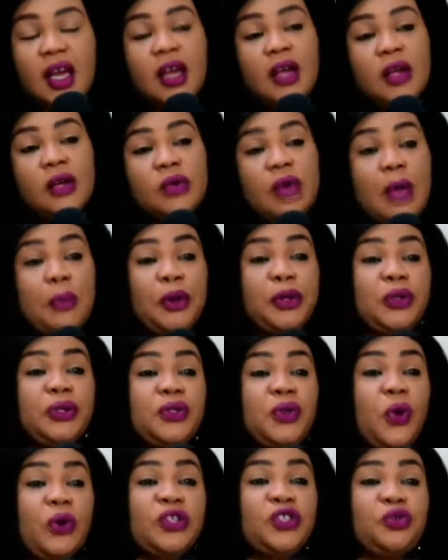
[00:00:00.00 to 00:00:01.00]
So I'm going to
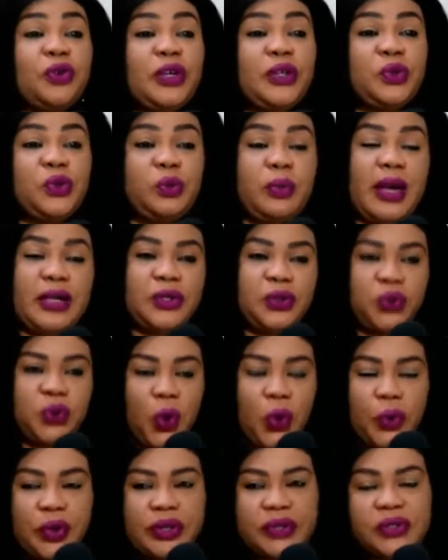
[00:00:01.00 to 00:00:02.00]
go straight to my
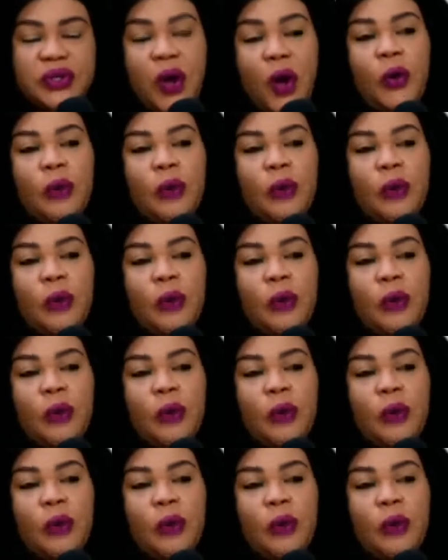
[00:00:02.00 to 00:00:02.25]
story. So